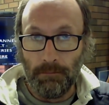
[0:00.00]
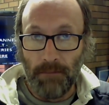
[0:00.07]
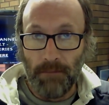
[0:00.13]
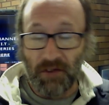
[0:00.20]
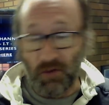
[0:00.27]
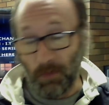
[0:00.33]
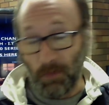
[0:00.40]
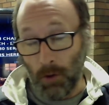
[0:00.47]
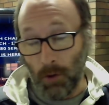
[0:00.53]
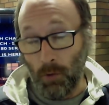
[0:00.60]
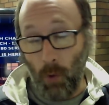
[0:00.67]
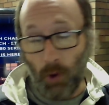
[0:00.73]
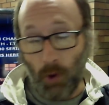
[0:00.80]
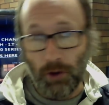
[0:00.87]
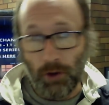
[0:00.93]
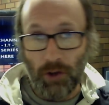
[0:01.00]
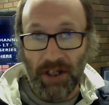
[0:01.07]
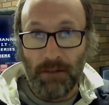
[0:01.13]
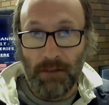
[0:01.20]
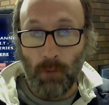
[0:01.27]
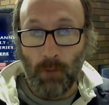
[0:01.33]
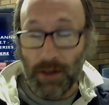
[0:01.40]
There's a small water
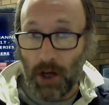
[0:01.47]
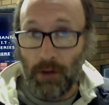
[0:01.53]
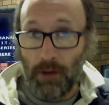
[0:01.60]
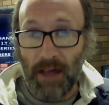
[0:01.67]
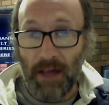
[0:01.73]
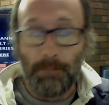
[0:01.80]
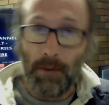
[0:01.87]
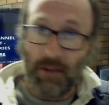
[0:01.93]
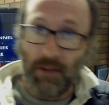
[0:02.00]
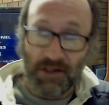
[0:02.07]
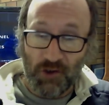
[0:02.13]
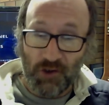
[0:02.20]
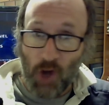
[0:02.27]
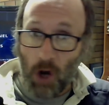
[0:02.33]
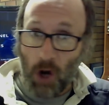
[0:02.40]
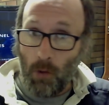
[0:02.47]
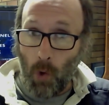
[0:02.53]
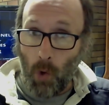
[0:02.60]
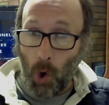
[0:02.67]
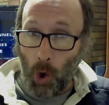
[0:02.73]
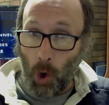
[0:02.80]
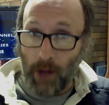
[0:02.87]
leak, we know that, but there's
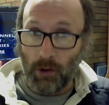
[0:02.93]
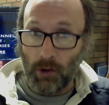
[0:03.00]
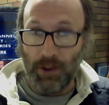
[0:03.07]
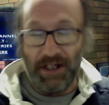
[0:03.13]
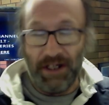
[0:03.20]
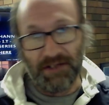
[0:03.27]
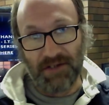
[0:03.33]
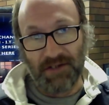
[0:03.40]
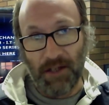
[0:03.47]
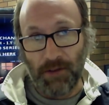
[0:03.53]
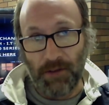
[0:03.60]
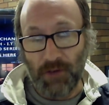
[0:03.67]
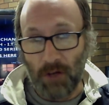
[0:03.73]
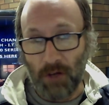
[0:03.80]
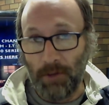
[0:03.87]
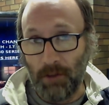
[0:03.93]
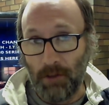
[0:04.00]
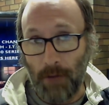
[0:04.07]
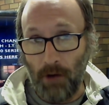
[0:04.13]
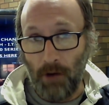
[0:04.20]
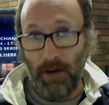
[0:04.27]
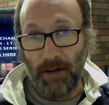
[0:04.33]
no oil leaks at the top of the
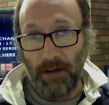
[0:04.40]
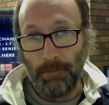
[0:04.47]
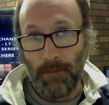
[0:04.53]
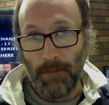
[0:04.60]
motor.